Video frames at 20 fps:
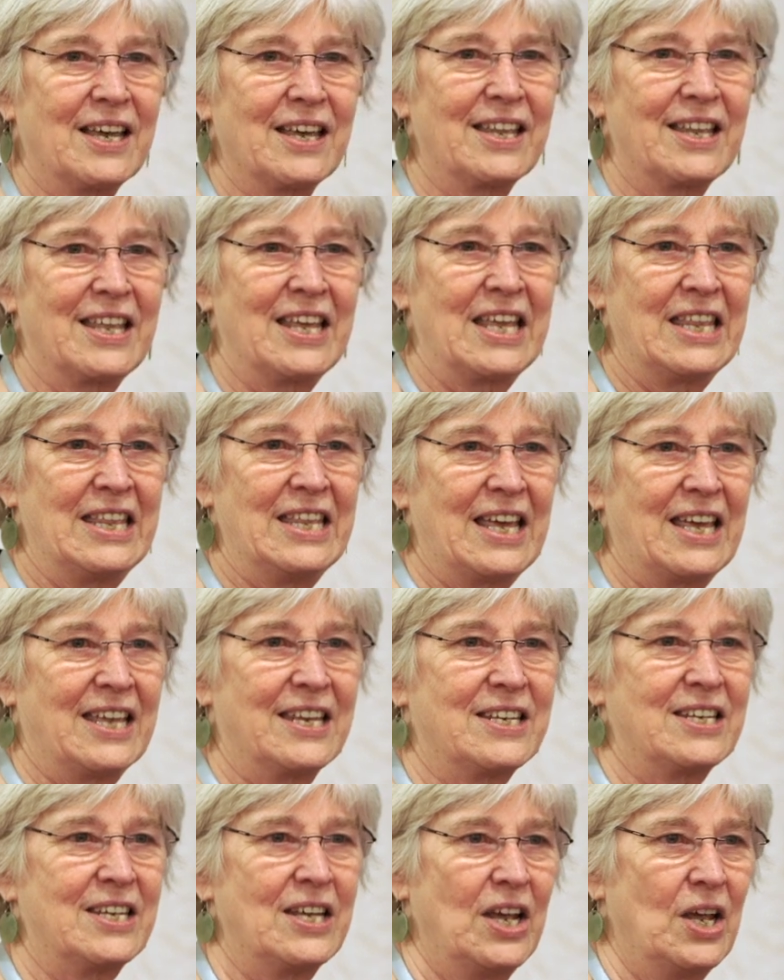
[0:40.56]
uh,
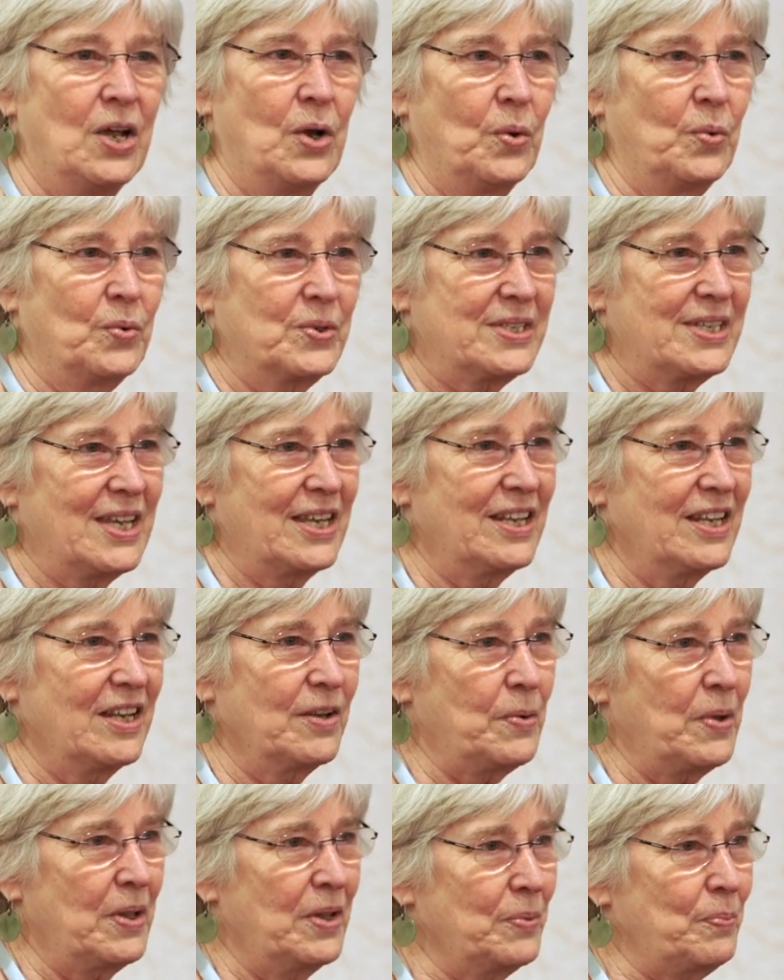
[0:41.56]
that was said in
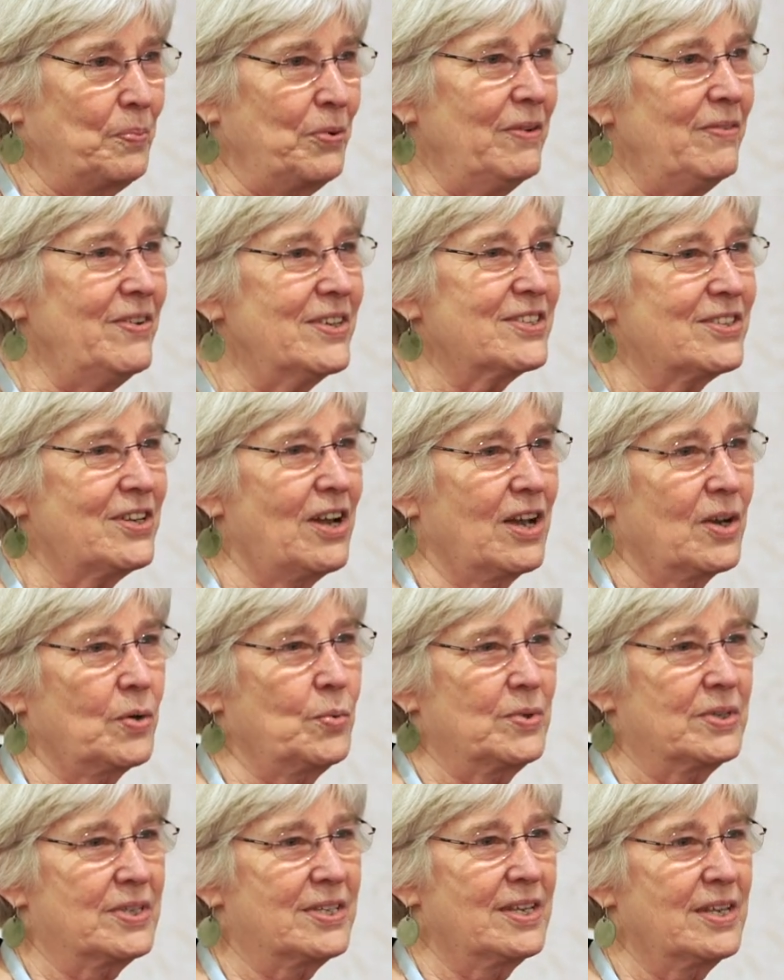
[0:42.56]
the, in the previous
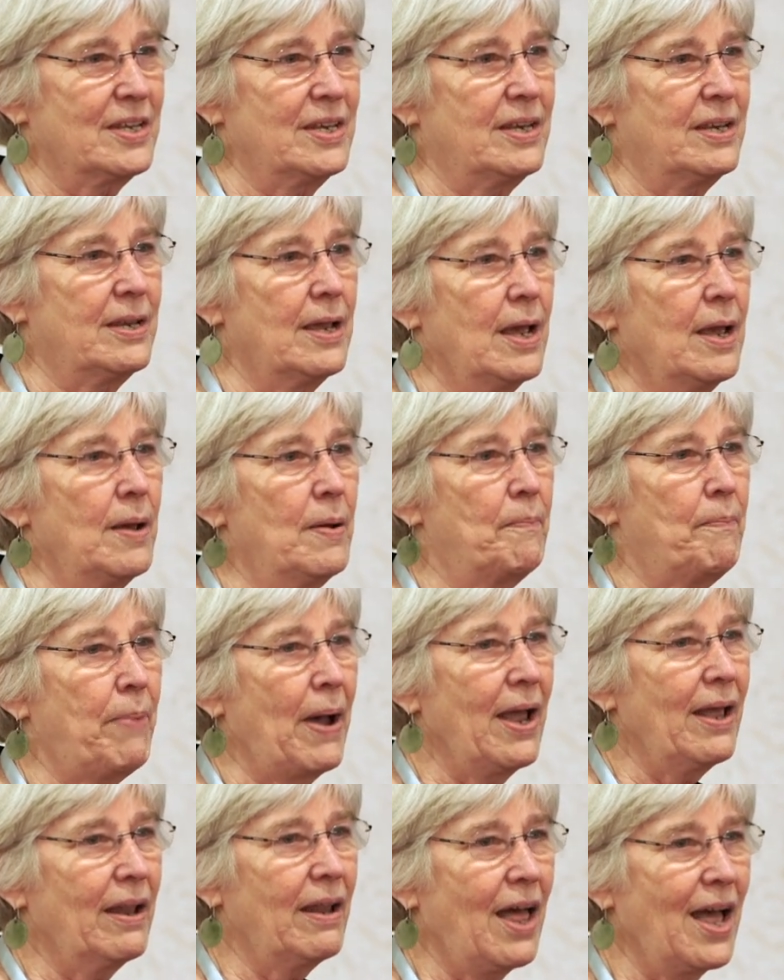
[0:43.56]
talk was the
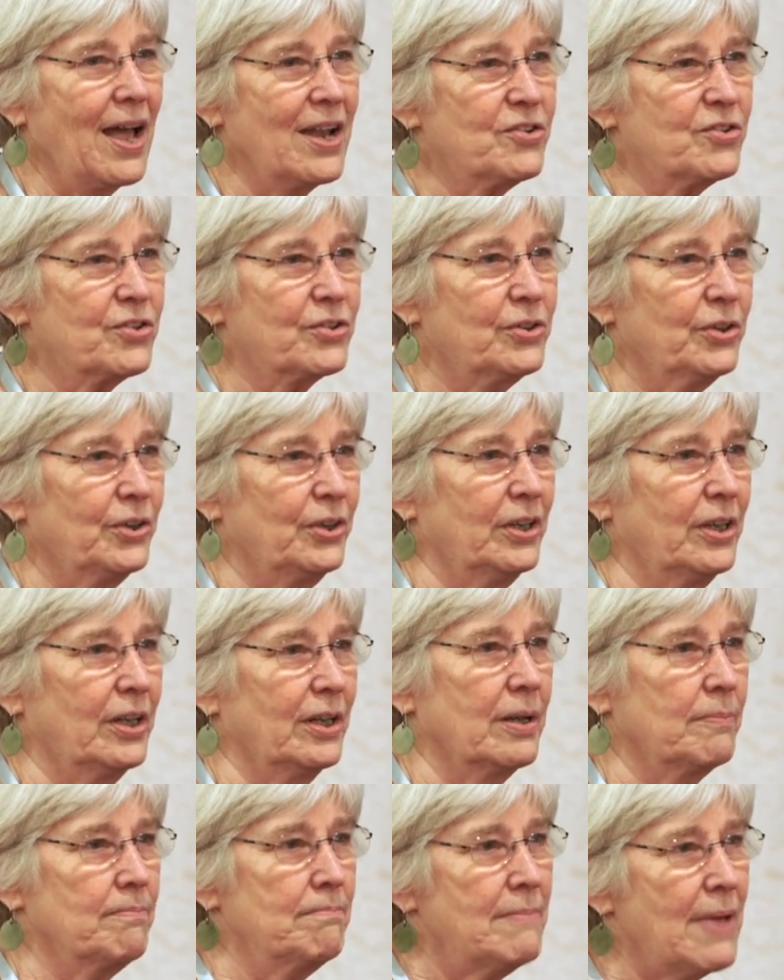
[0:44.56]

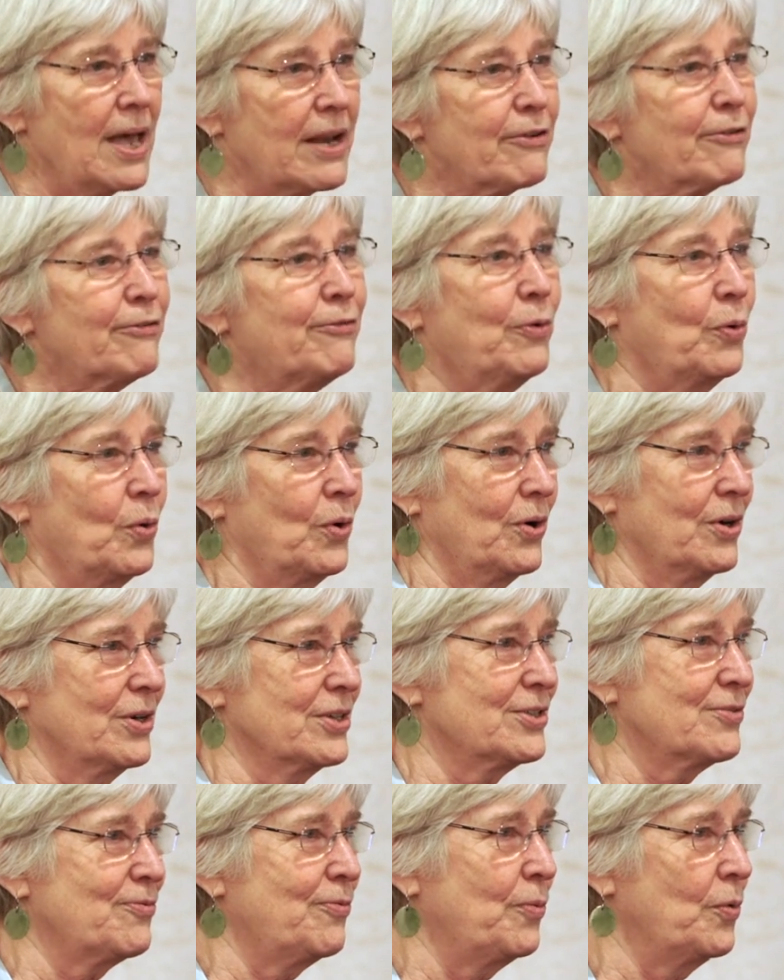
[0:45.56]
biological
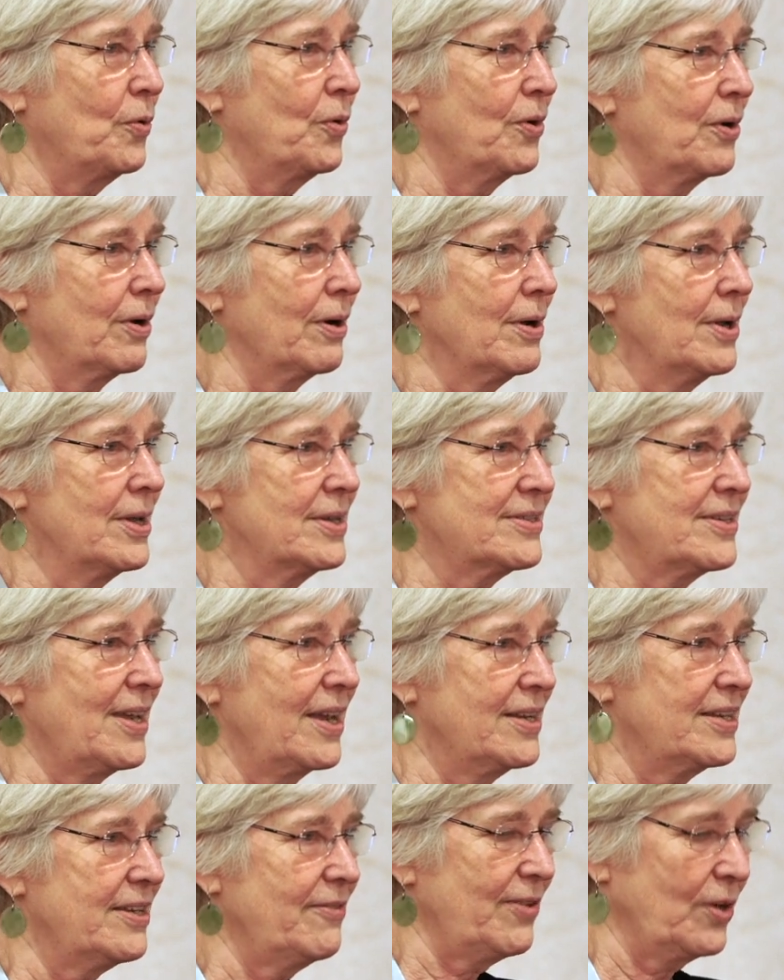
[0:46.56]
metaphors for
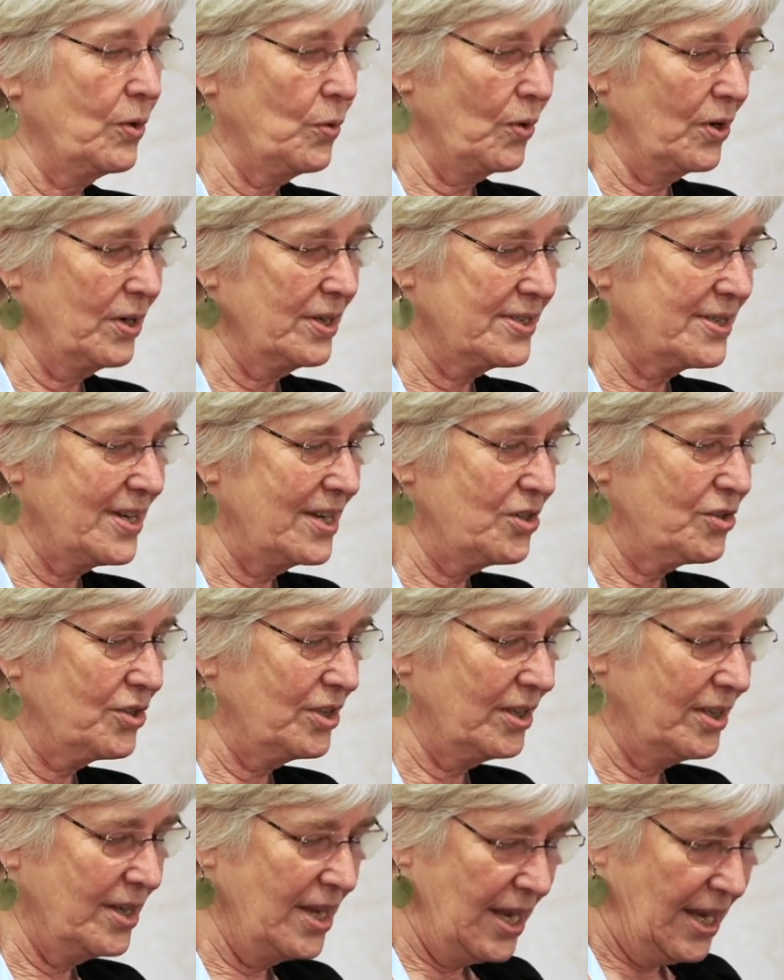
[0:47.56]
scientific
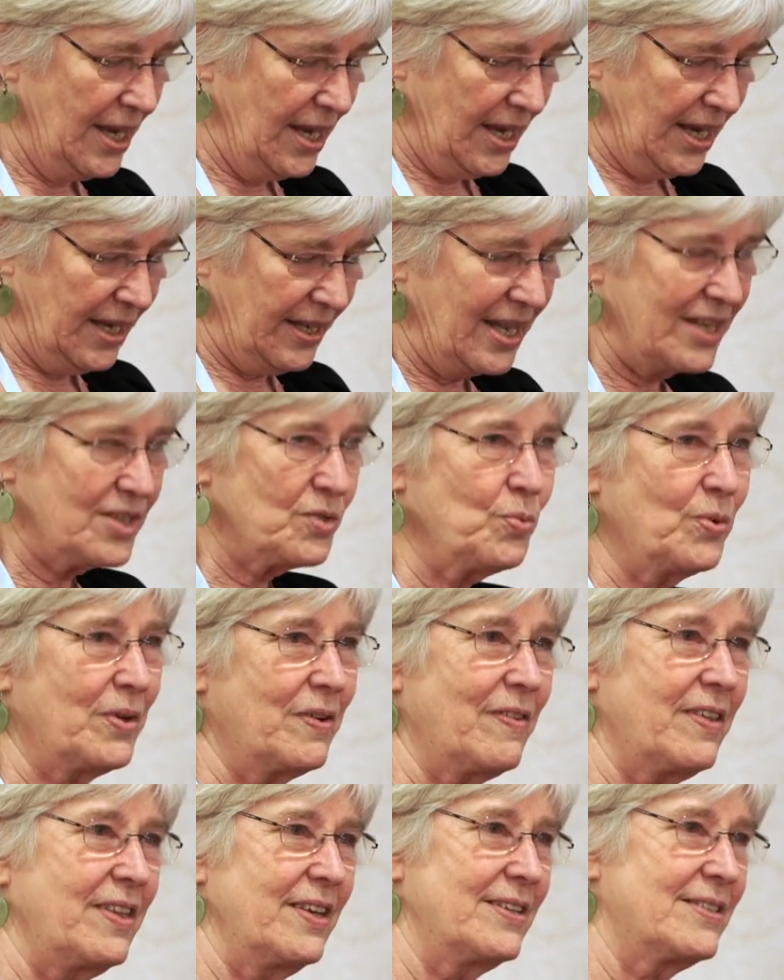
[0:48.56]
organization. And that's one
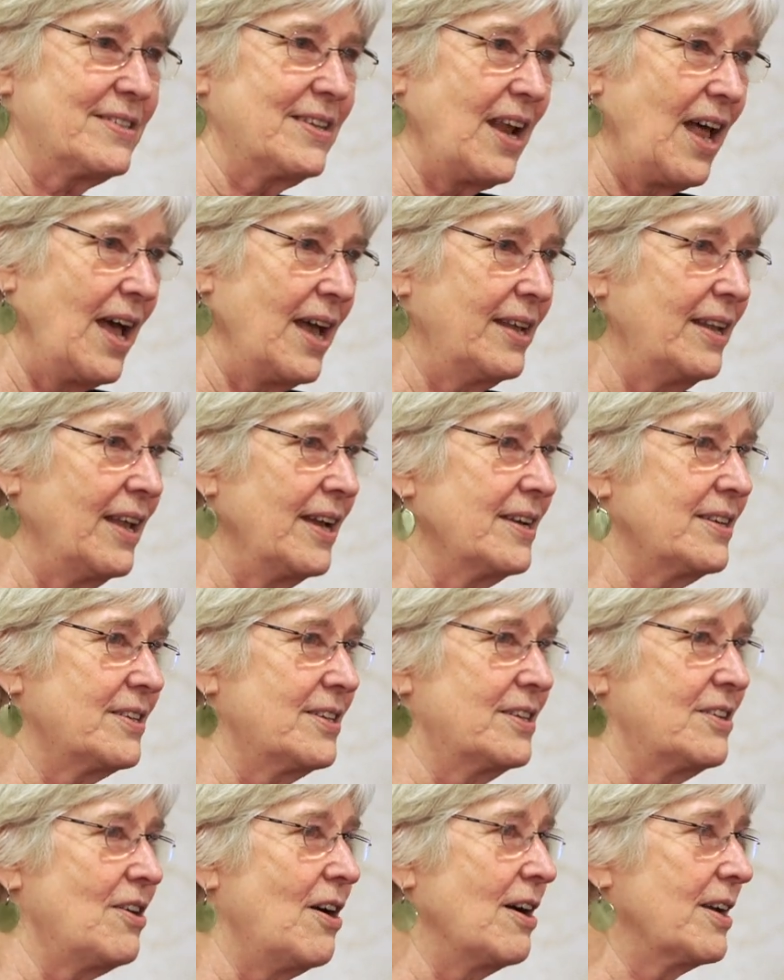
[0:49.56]
of the things that I'd like
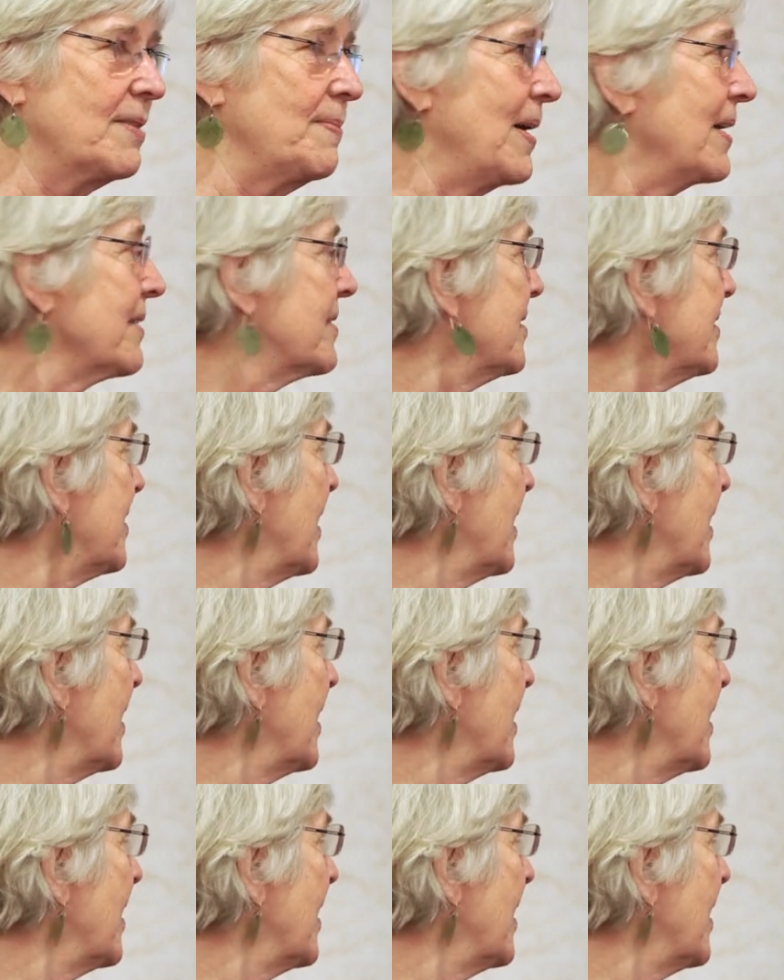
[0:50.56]
to talk about